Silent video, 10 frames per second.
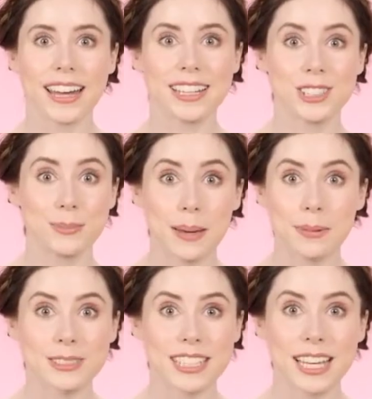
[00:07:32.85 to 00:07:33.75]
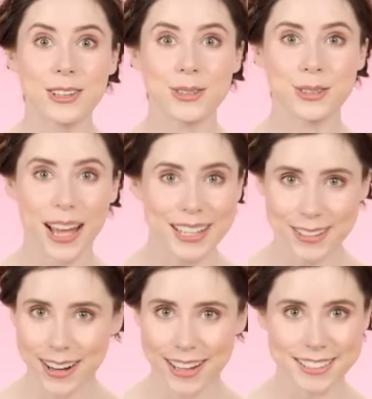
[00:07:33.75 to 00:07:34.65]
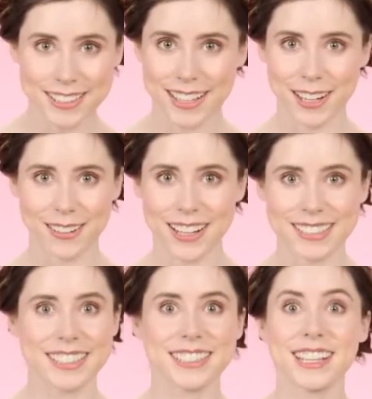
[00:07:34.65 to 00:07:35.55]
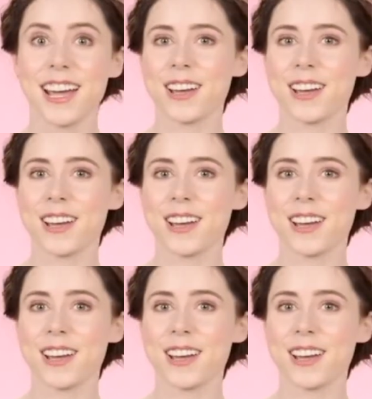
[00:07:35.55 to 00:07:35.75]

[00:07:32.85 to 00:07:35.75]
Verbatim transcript: And it should be able to take you through any crisis that arises.